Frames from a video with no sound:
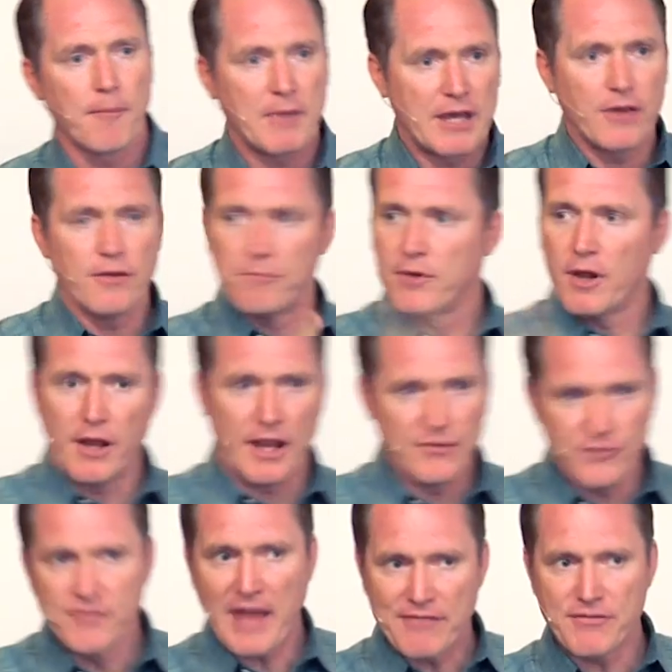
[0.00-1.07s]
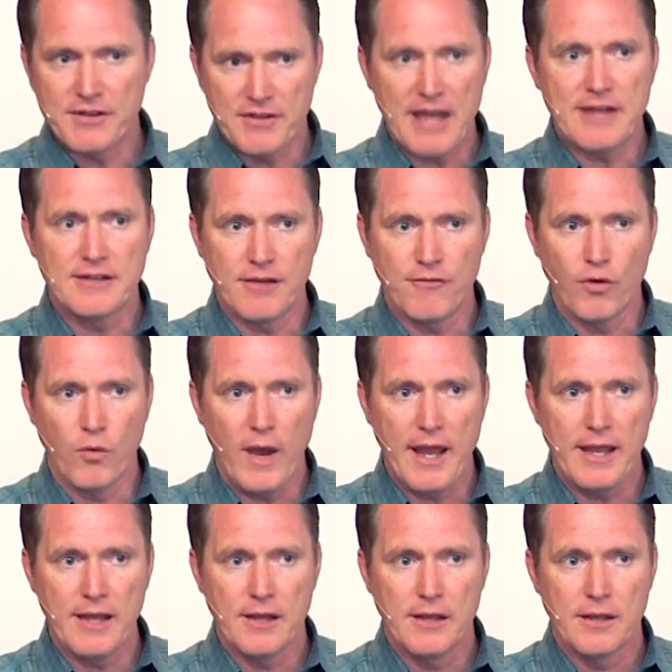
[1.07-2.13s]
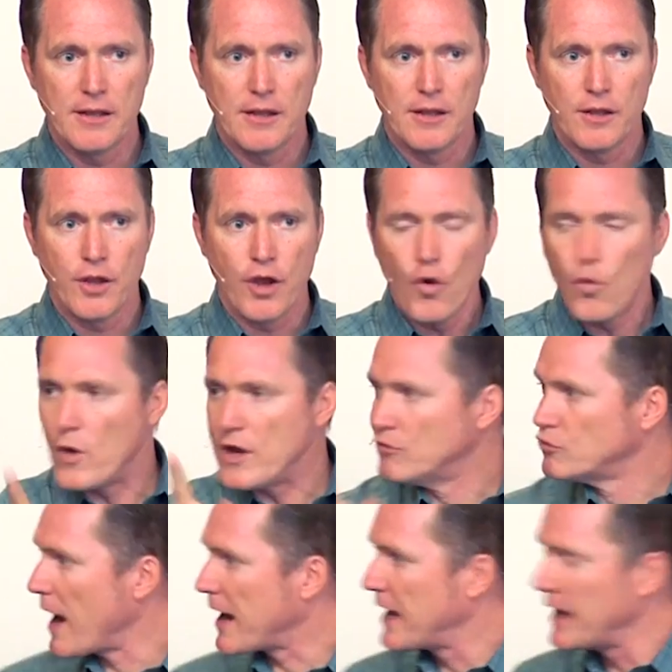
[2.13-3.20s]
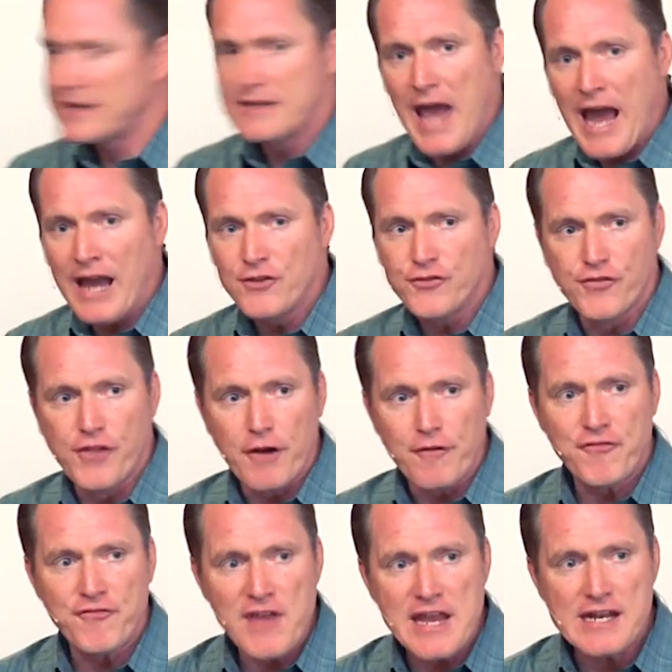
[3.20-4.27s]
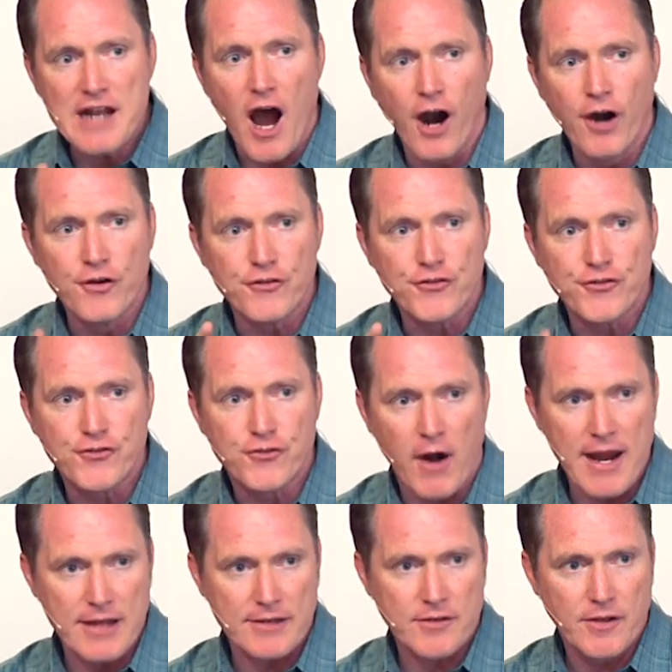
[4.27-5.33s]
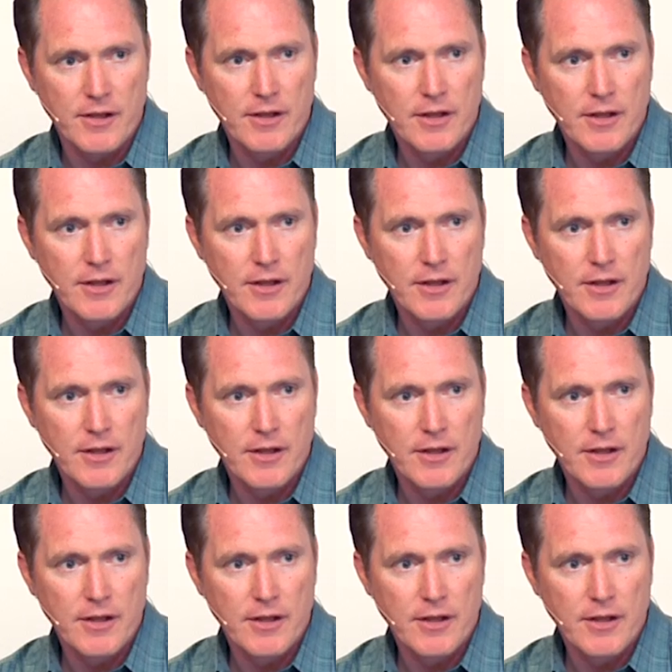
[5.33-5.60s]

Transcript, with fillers: Because, isn't that the dead giveaway? We recognize their feet aren't straight.